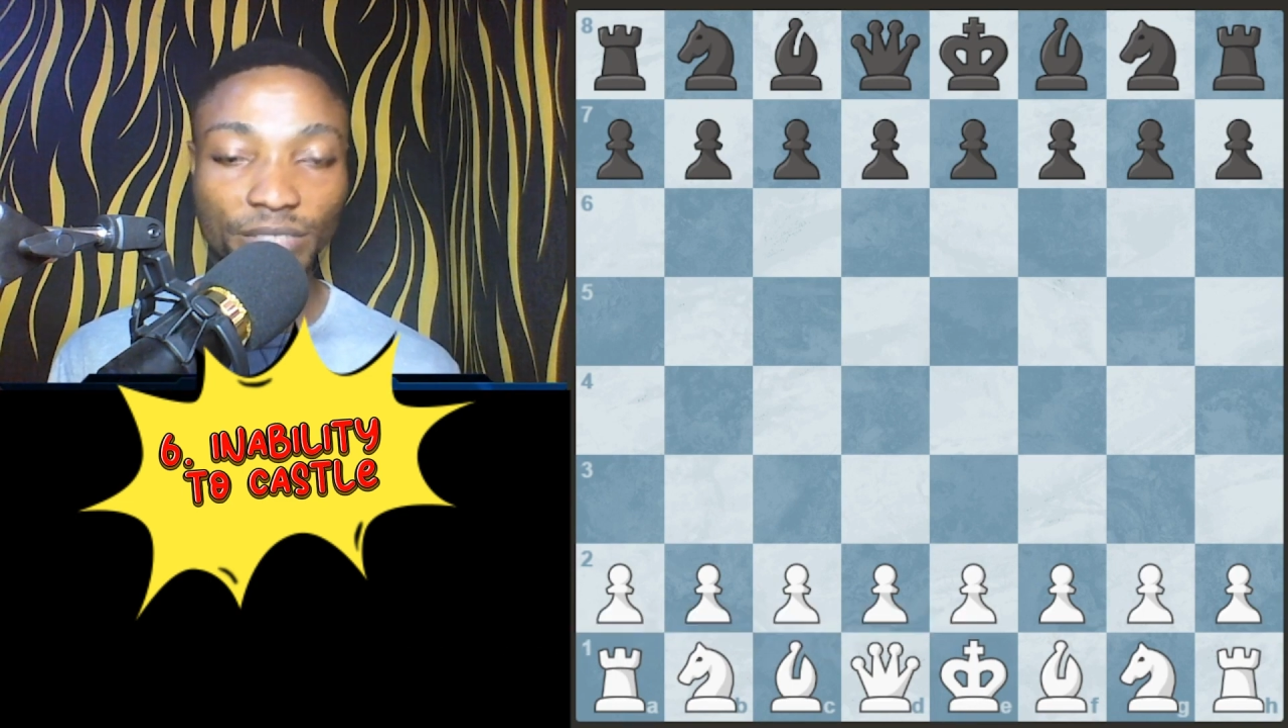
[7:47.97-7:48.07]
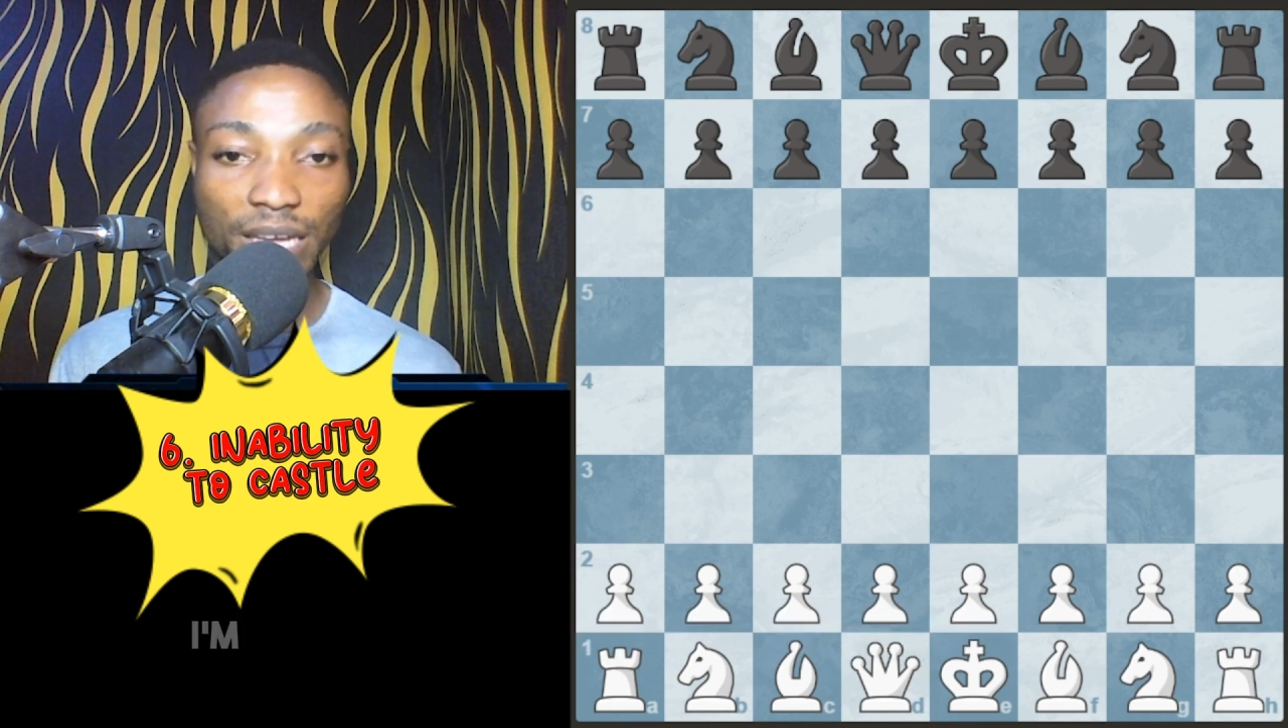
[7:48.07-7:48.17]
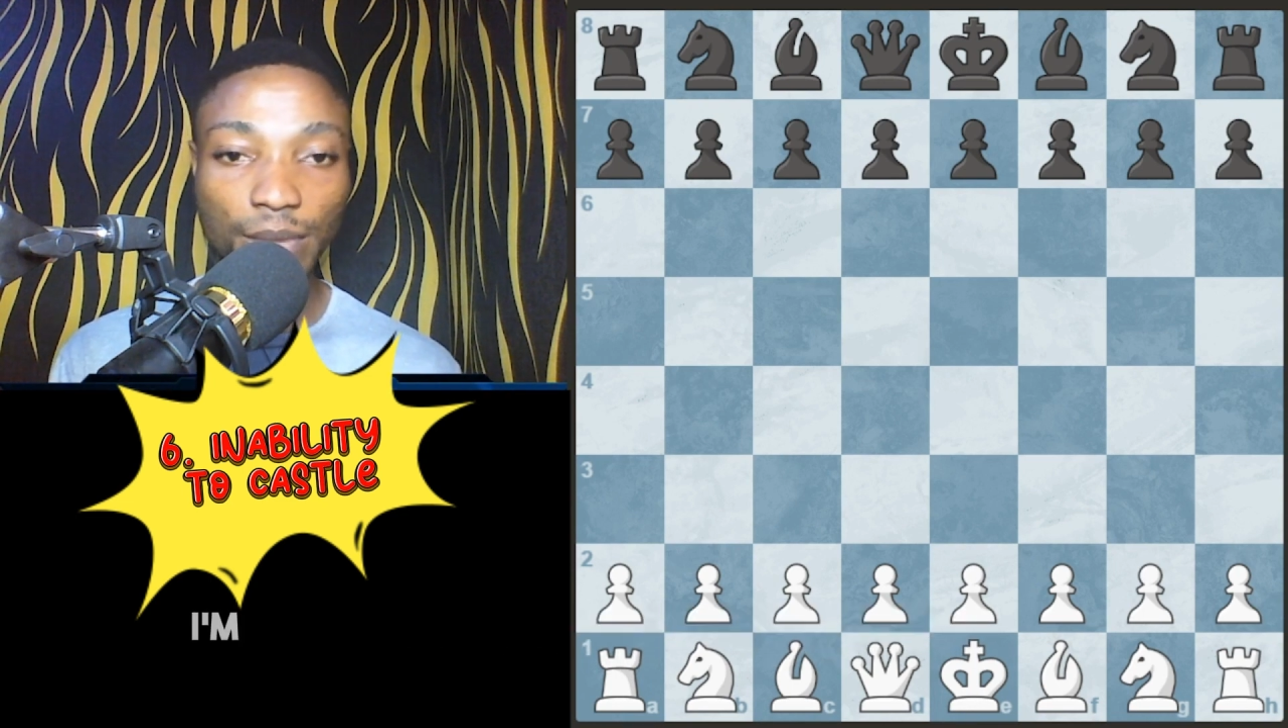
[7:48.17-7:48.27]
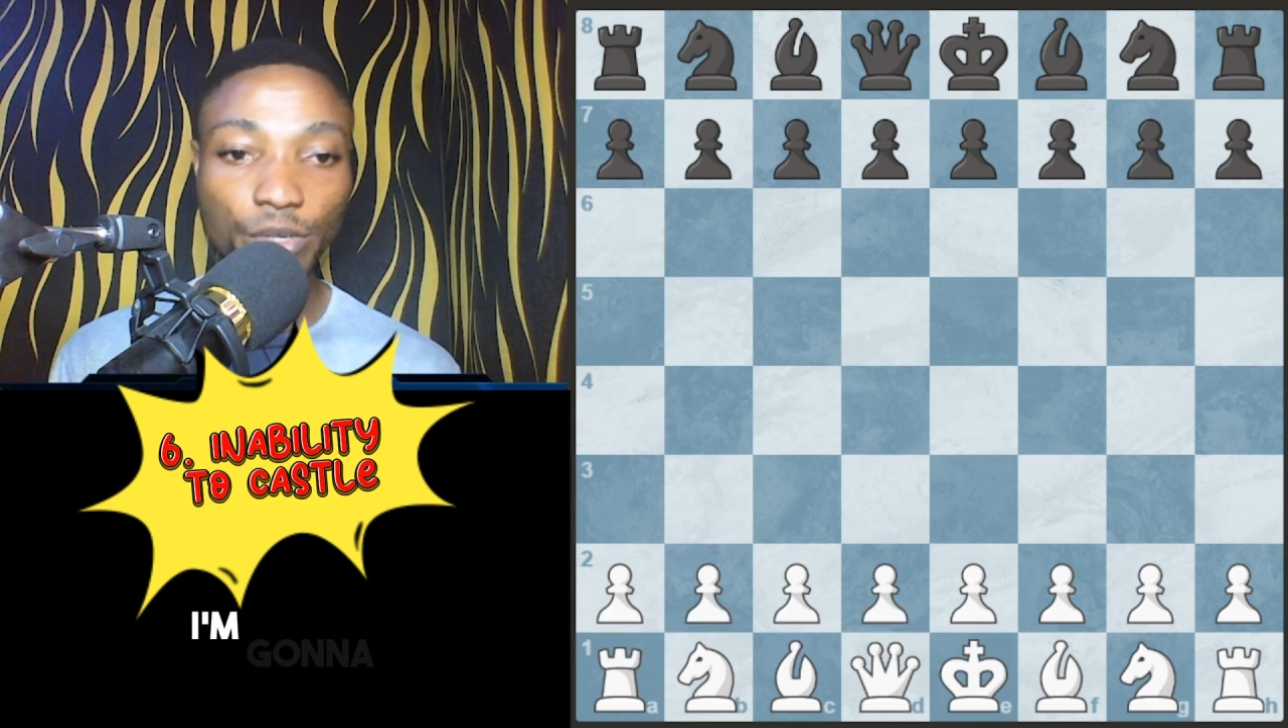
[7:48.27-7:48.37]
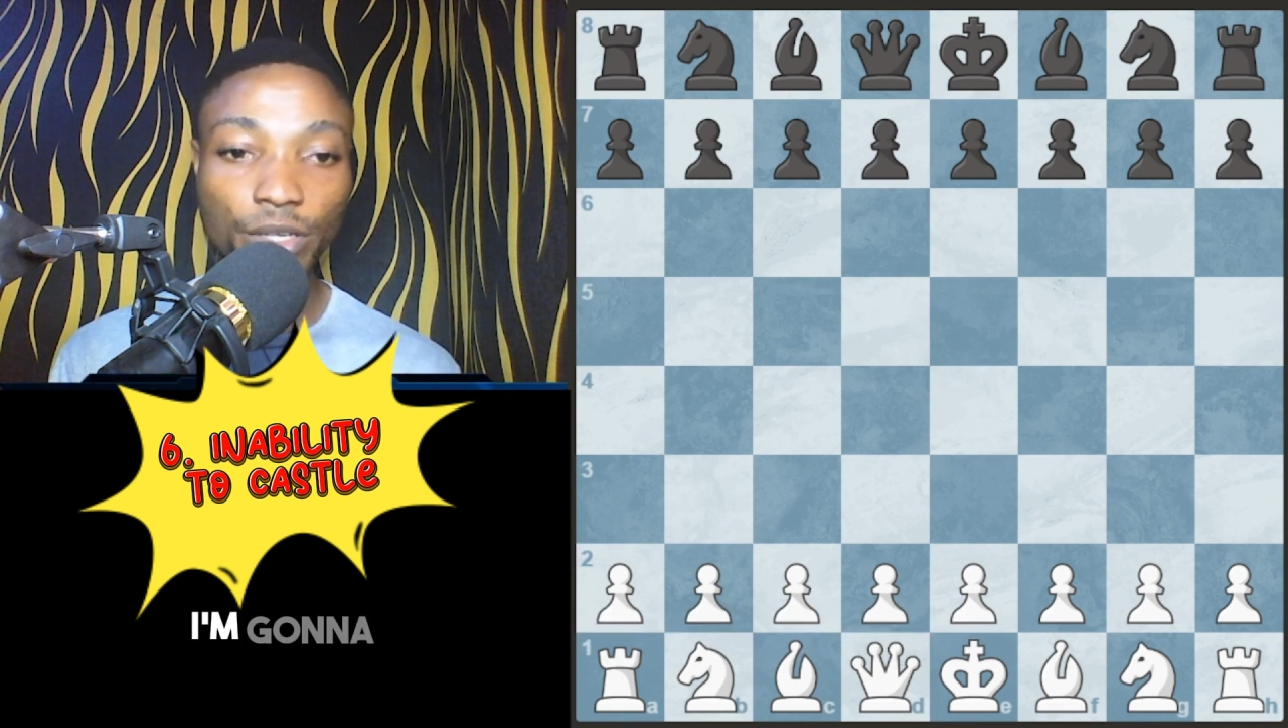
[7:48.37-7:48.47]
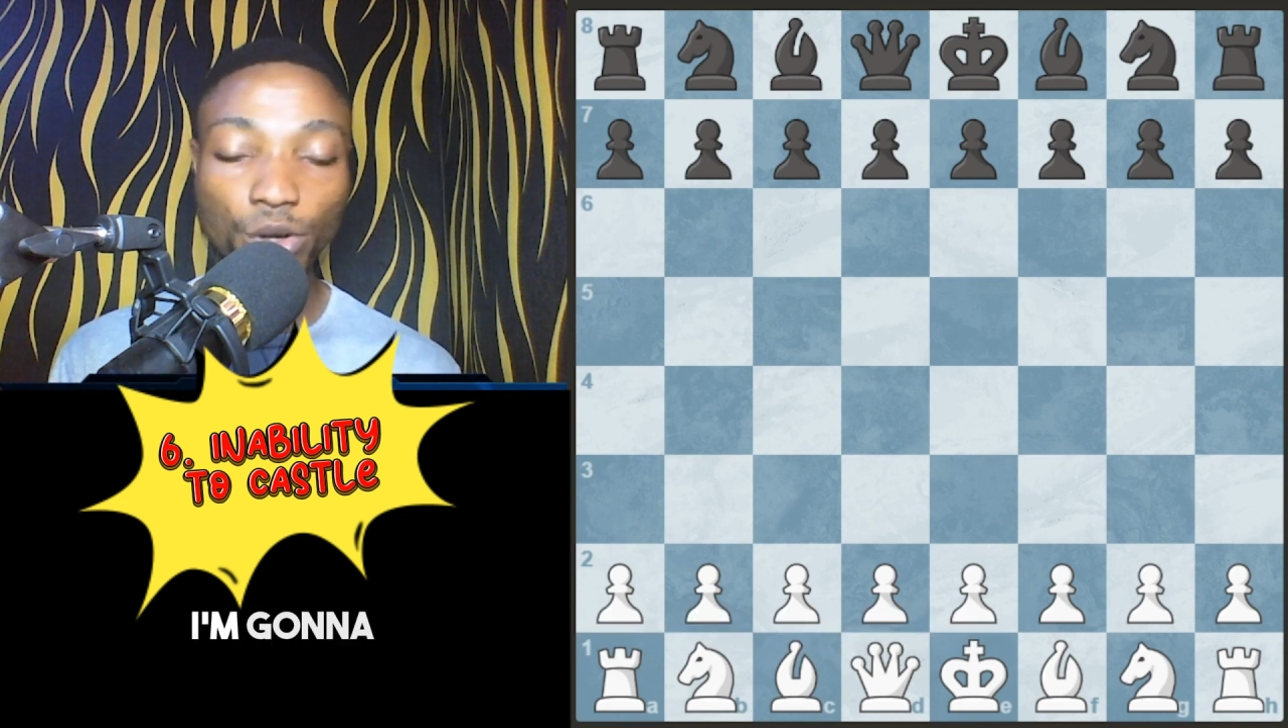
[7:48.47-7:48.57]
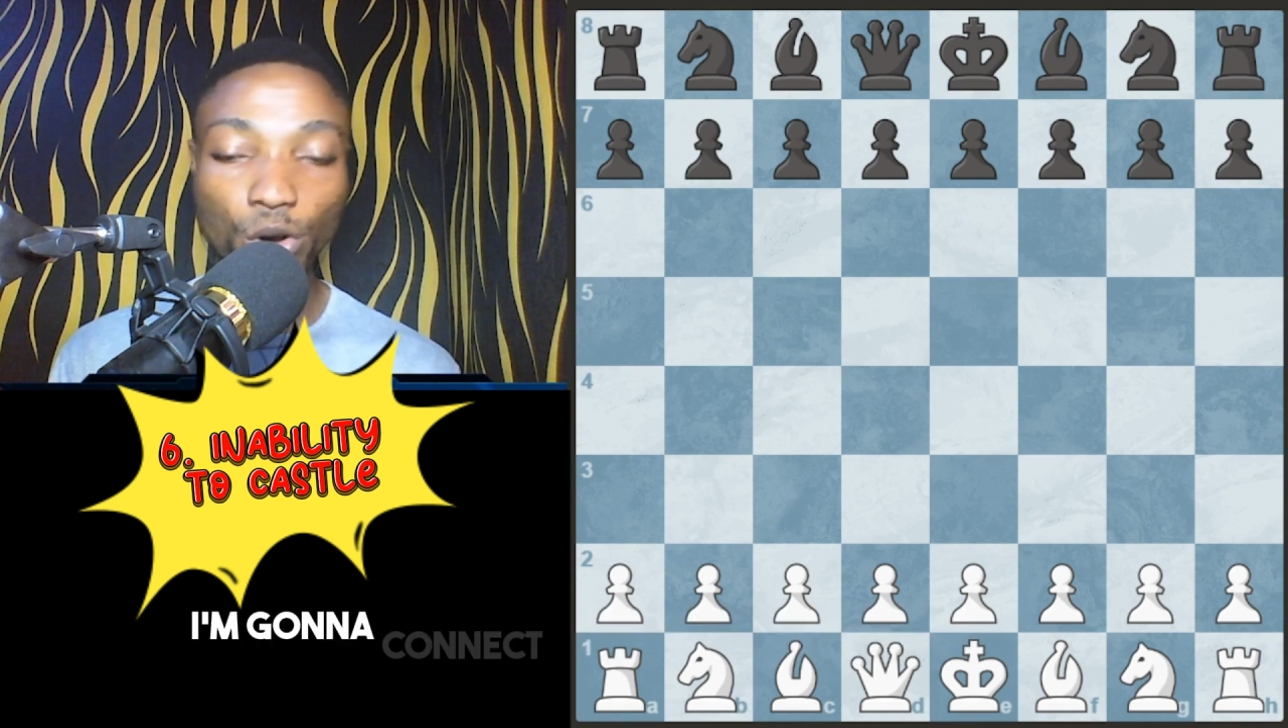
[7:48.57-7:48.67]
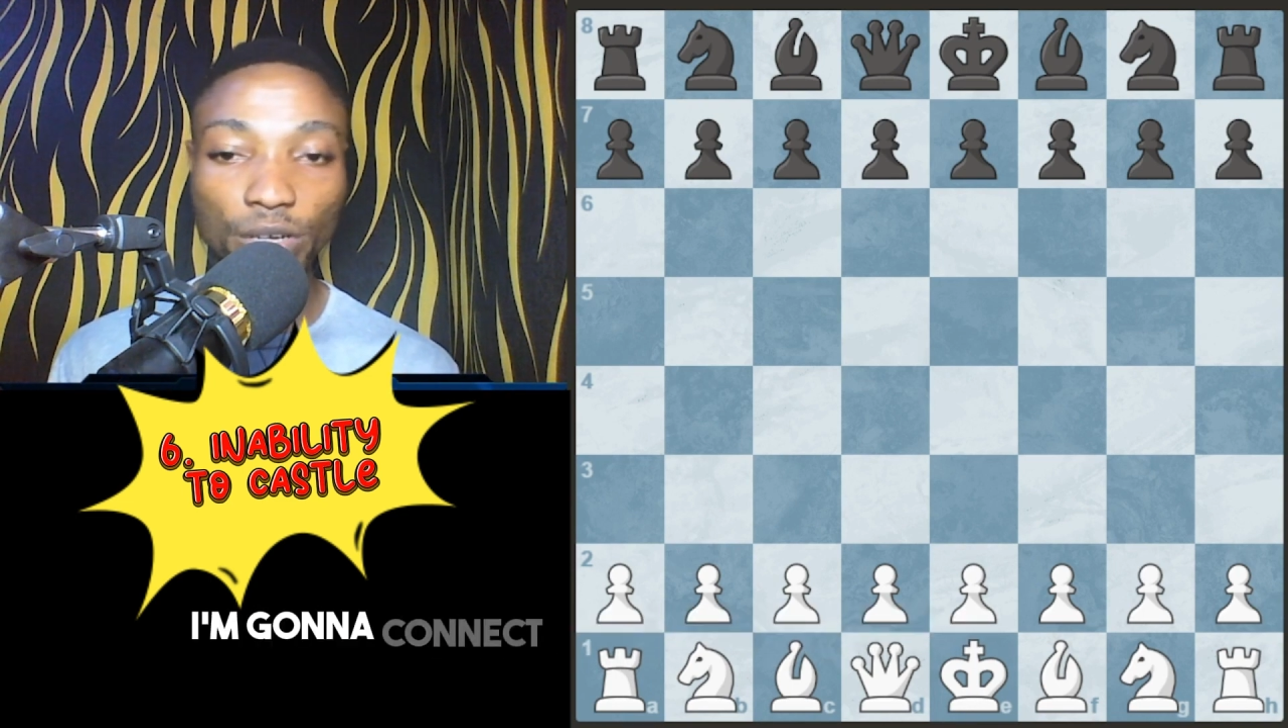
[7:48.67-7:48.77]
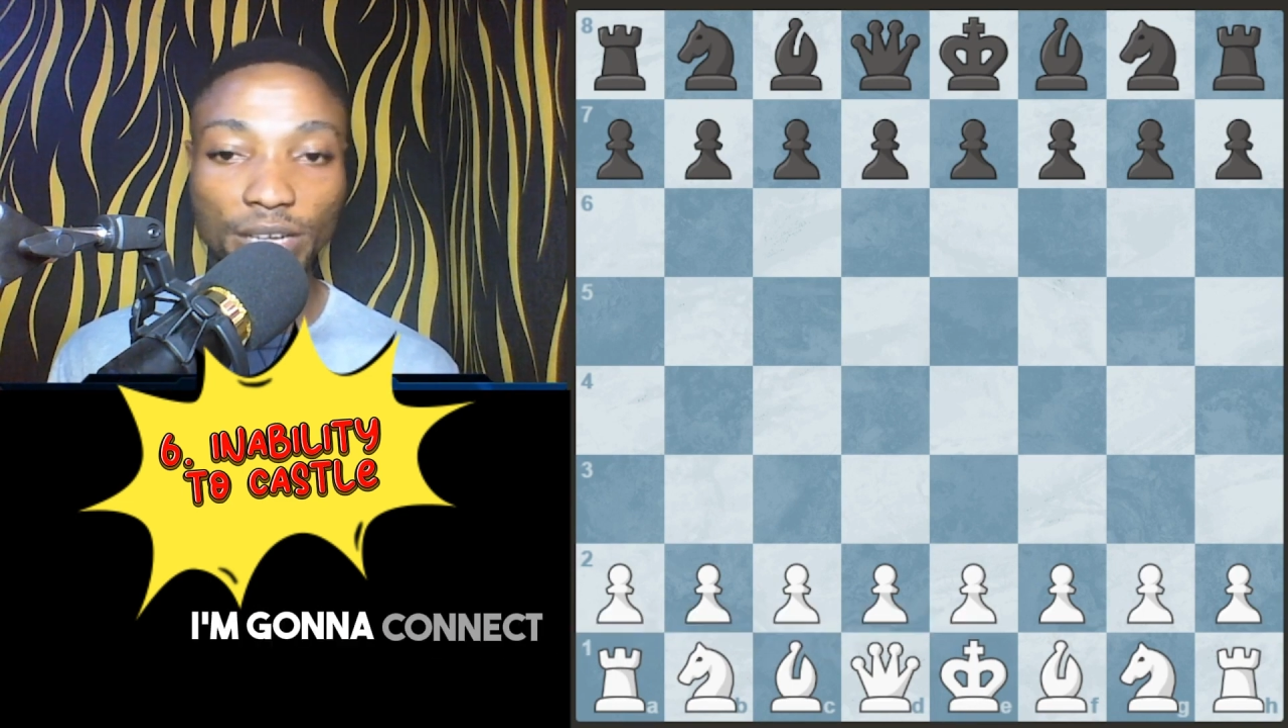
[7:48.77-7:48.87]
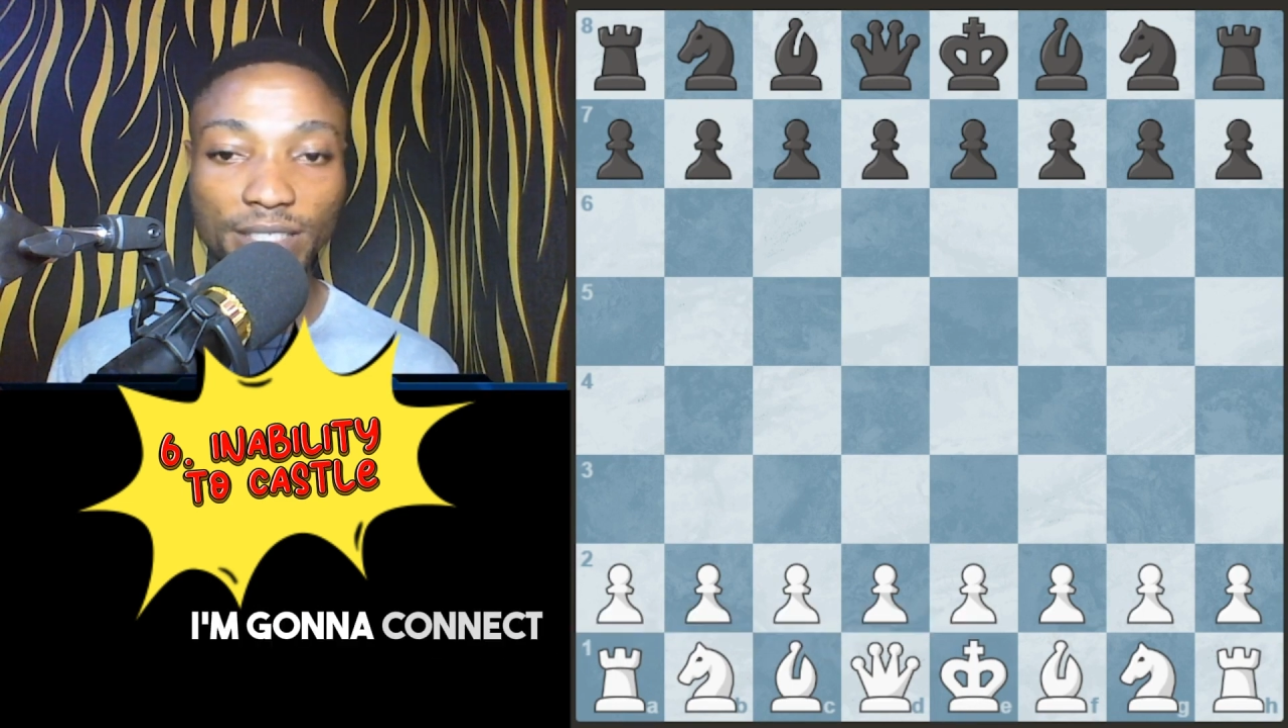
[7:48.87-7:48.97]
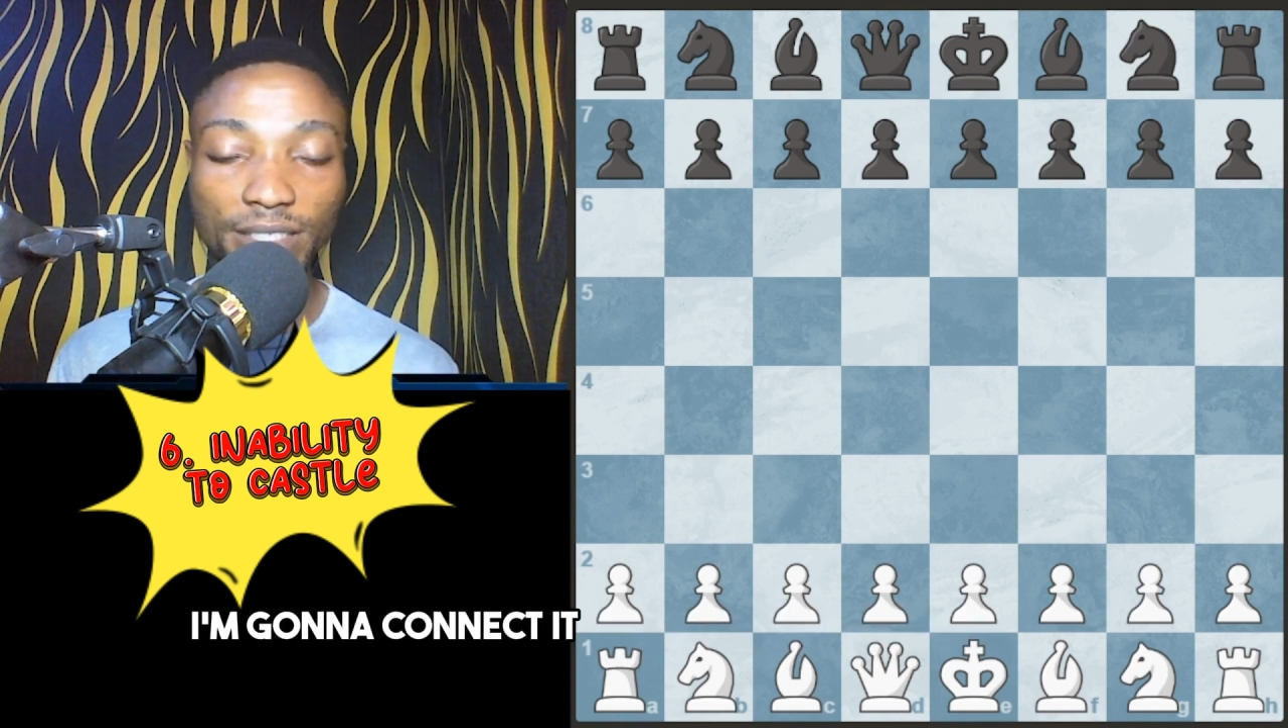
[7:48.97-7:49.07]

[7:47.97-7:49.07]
I'm going to connect